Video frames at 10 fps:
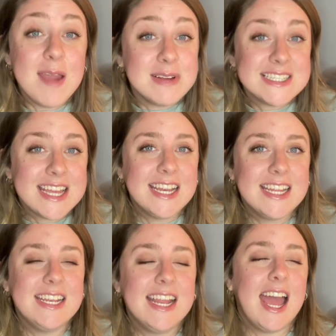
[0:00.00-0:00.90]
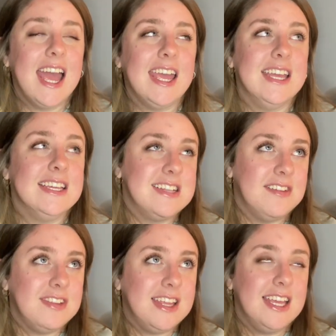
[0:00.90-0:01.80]
I'm excited. I'm
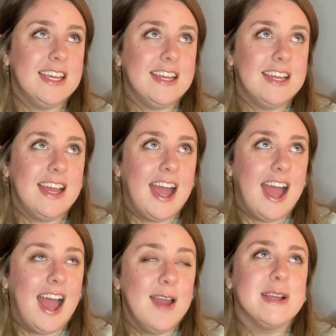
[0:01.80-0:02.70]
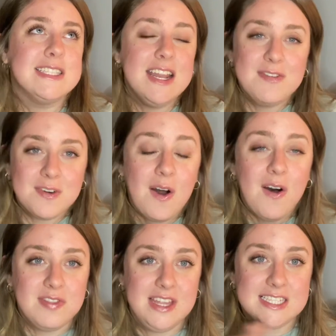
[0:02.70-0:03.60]
excited for
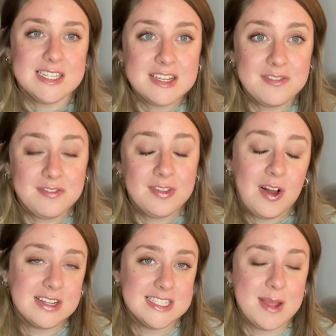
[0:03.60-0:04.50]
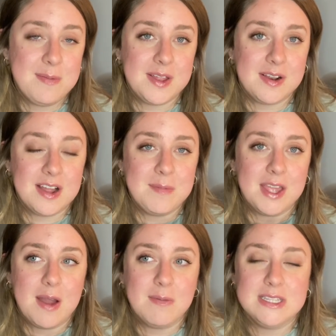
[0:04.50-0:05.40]
all these vlogs that I plan on
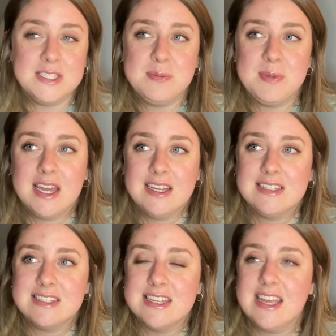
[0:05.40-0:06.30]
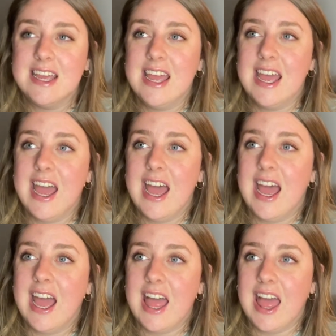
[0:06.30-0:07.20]
coming out with too, because
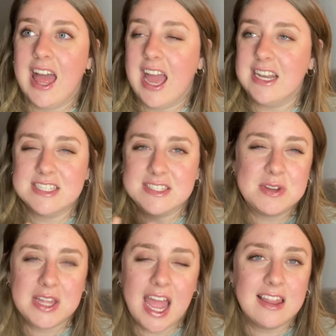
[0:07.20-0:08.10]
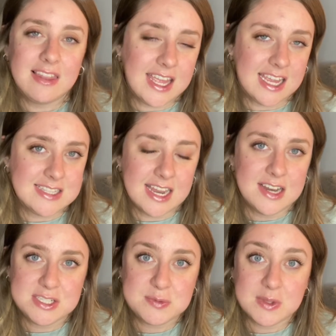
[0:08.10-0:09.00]
I just
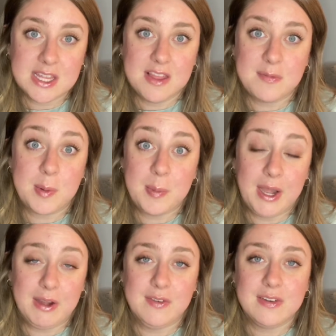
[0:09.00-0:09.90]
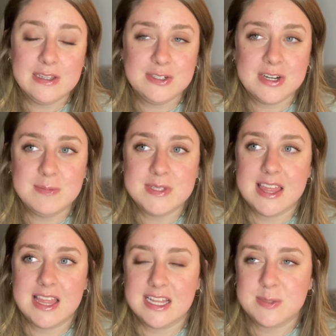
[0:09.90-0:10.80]
really love preparing for the trips. I
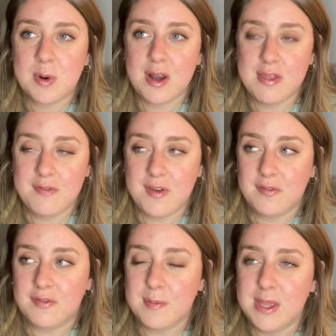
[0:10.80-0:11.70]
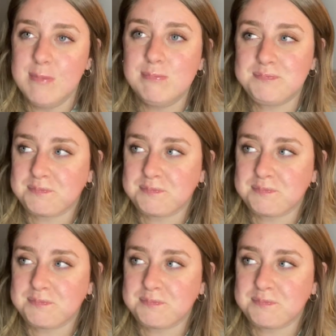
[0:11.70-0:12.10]
think that's part of the fun for me.